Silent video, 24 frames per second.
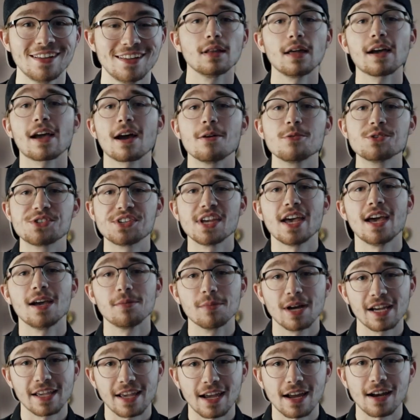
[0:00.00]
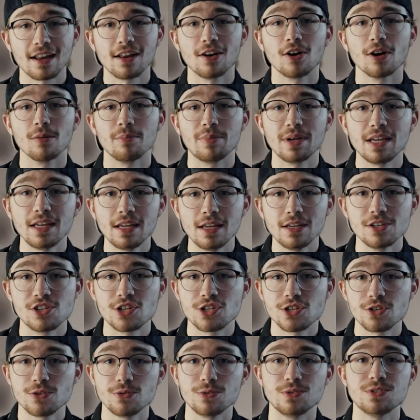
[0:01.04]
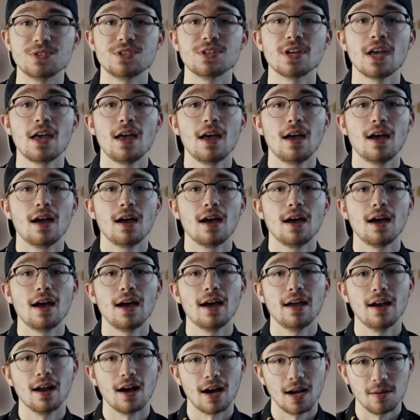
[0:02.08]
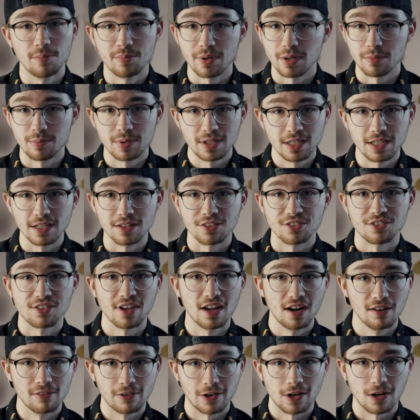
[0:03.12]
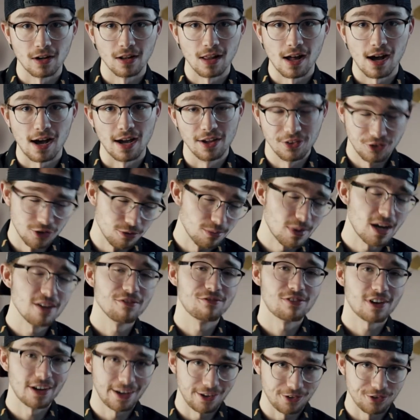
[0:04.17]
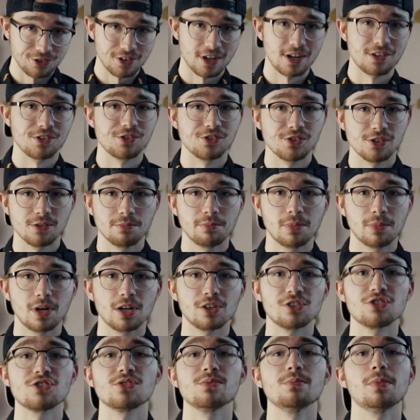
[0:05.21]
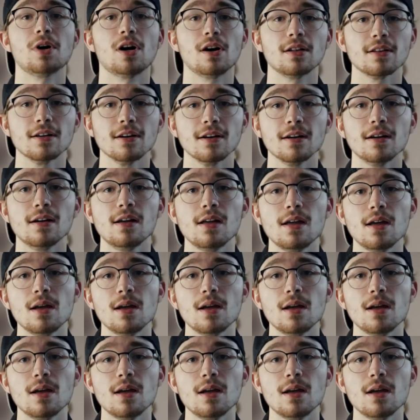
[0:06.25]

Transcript: Like I was saying, my Canon RP shoots at IPB instead of All-I, so my file sizes are much smaller,